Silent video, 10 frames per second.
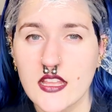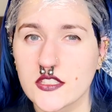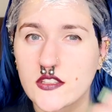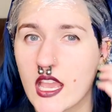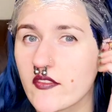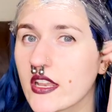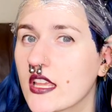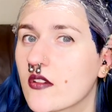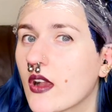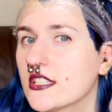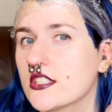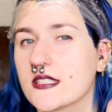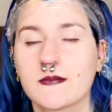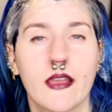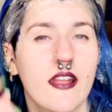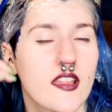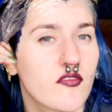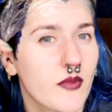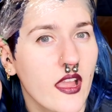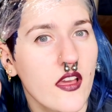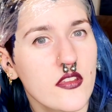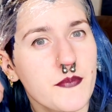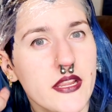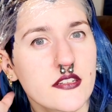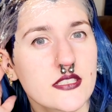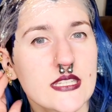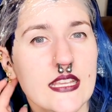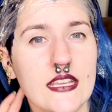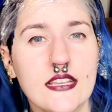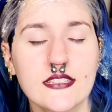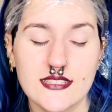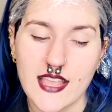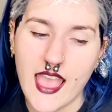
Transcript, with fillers: Do you have any questions about any of my other piercings?